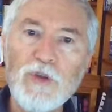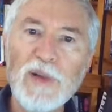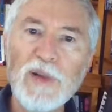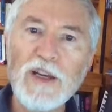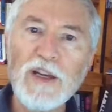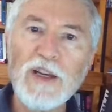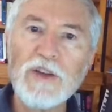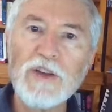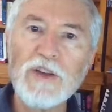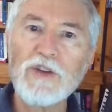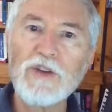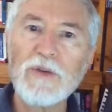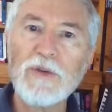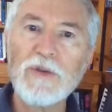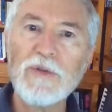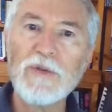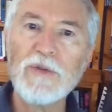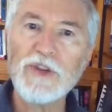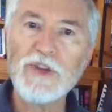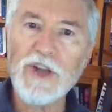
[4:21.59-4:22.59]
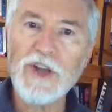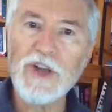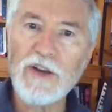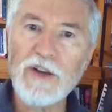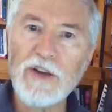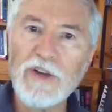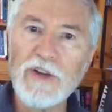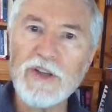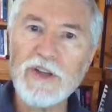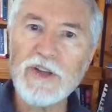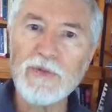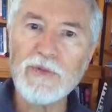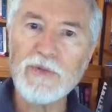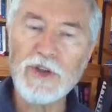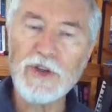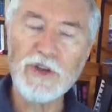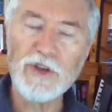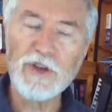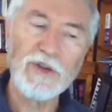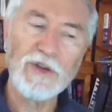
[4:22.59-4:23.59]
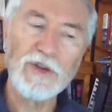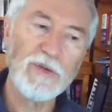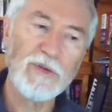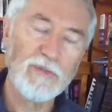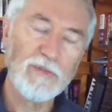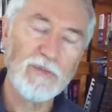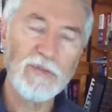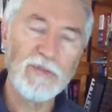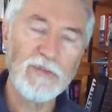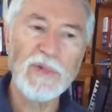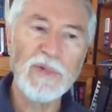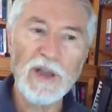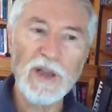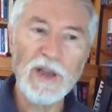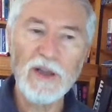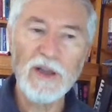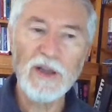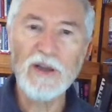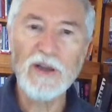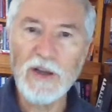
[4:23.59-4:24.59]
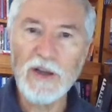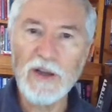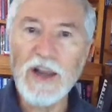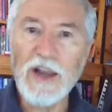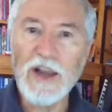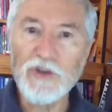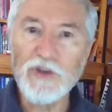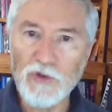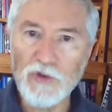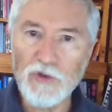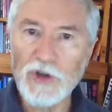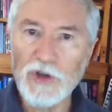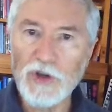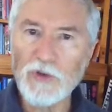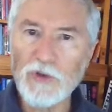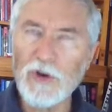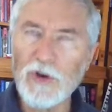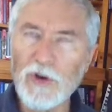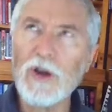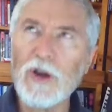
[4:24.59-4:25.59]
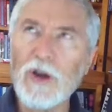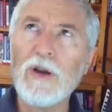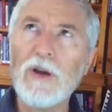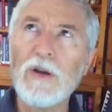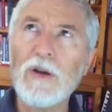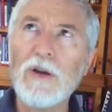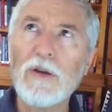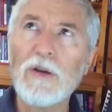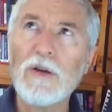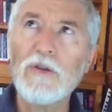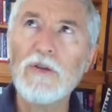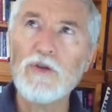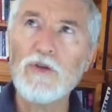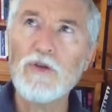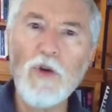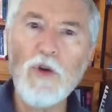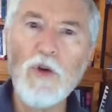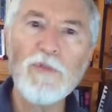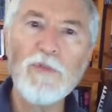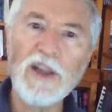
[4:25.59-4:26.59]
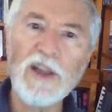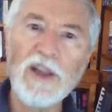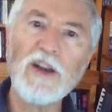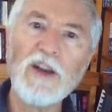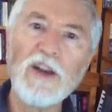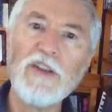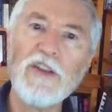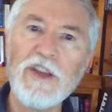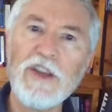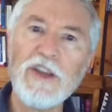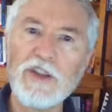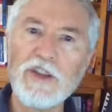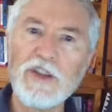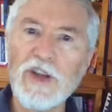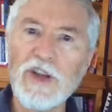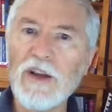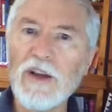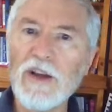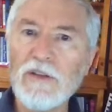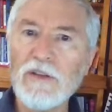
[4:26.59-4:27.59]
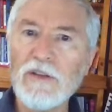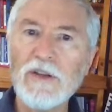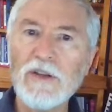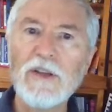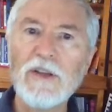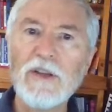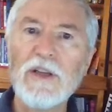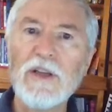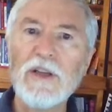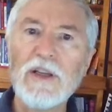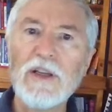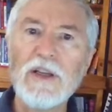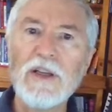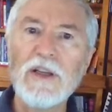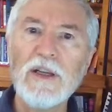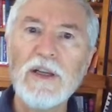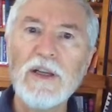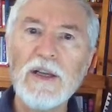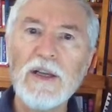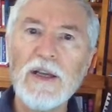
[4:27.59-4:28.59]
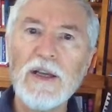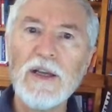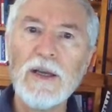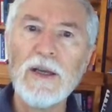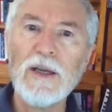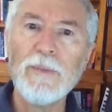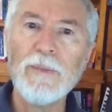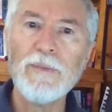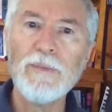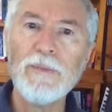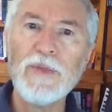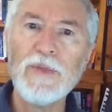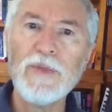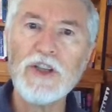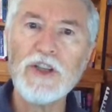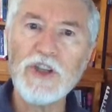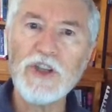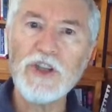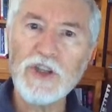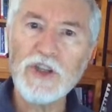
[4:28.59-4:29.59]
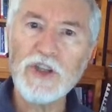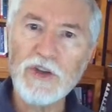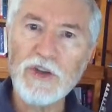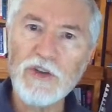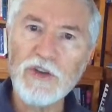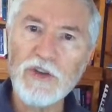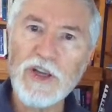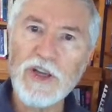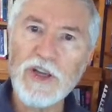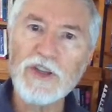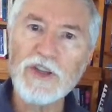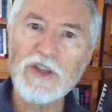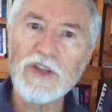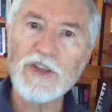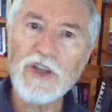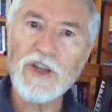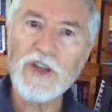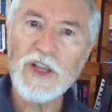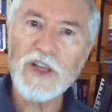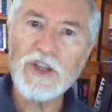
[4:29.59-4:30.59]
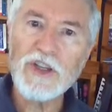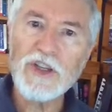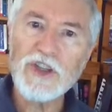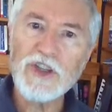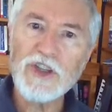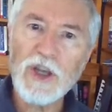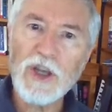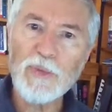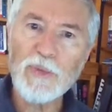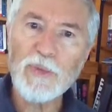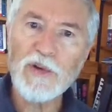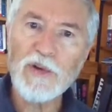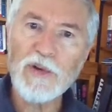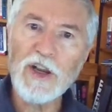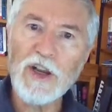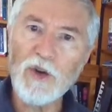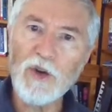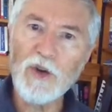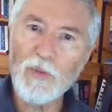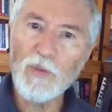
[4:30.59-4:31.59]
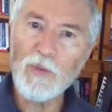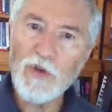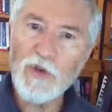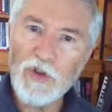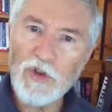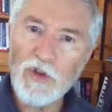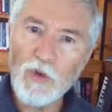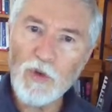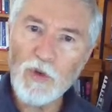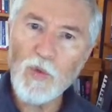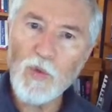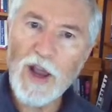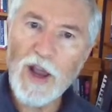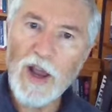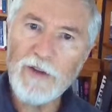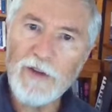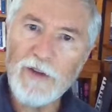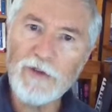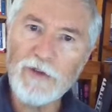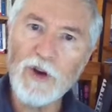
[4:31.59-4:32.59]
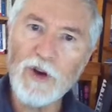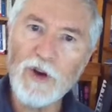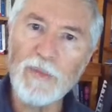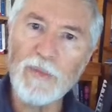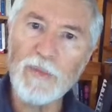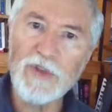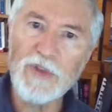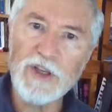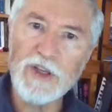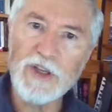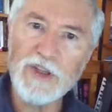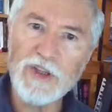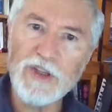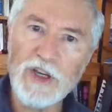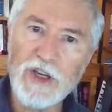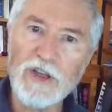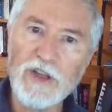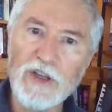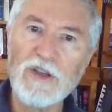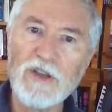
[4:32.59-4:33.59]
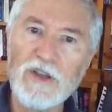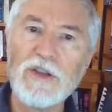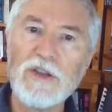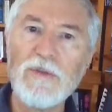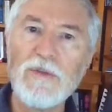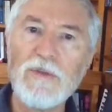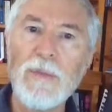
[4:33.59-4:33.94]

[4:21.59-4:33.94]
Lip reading: planets, Ceres, which is an asteroid or a dwarf planet, I think it's now, at 6 degrees, so that is separating or moving away from the ascendant.